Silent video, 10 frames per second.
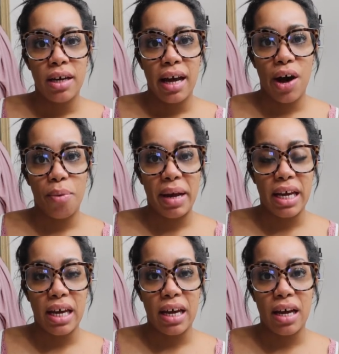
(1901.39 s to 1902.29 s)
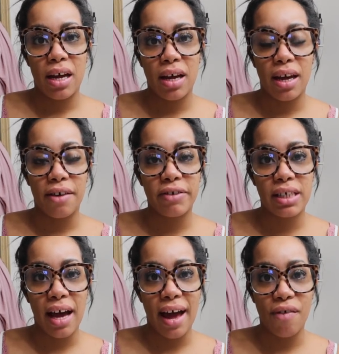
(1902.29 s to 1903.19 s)
how many
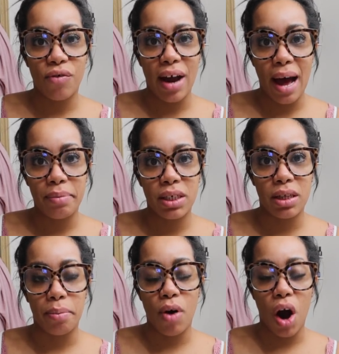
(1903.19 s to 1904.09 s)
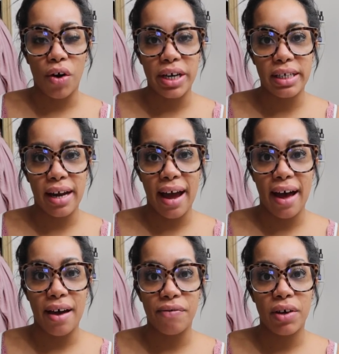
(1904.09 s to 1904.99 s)
gifts I have wrapped, the progress that I
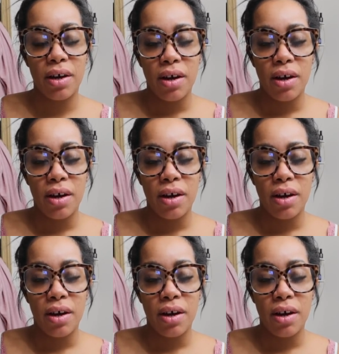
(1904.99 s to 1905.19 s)
have